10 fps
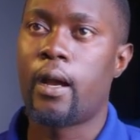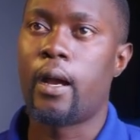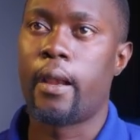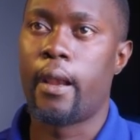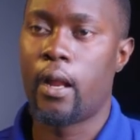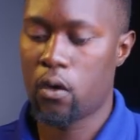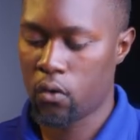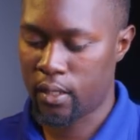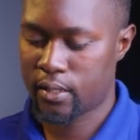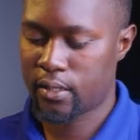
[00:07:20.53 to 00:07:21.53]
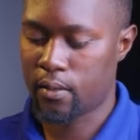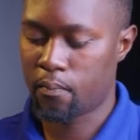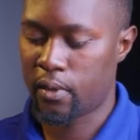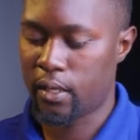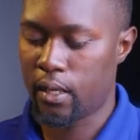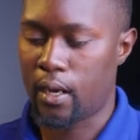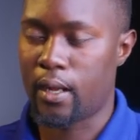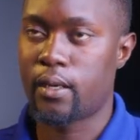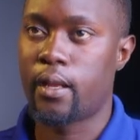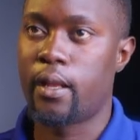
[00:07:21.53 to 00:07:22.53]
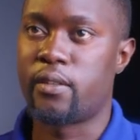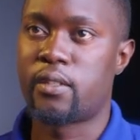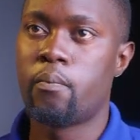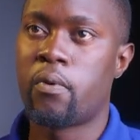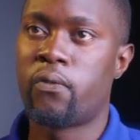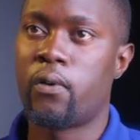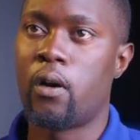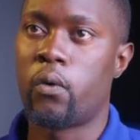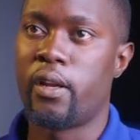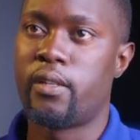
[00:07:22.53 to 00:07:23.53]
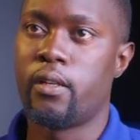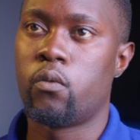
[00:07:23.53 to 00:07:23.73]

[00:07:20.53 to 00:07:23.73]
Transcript: And now let's simply add a simple file right here,